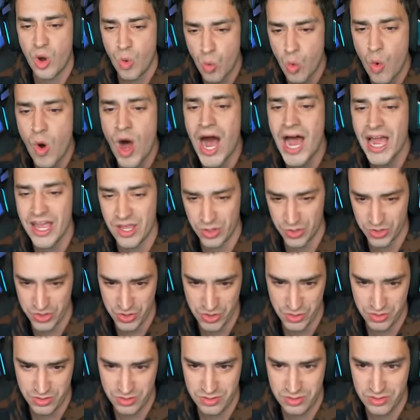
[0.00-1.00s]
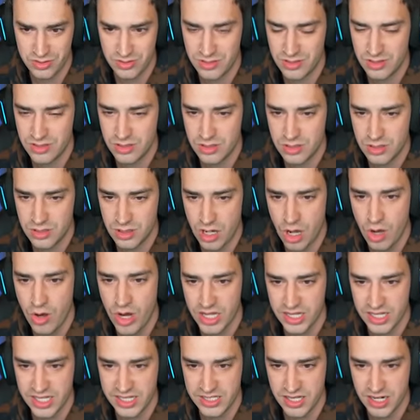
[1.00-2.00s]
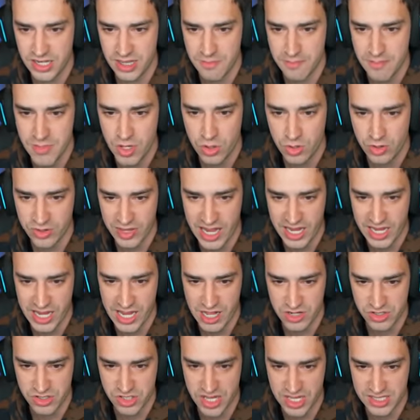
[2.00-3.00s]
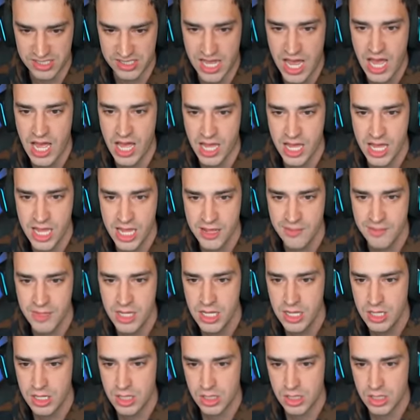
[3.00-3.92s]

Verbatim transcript: A while, dude. Oh, I landed in the middle of that couch that time.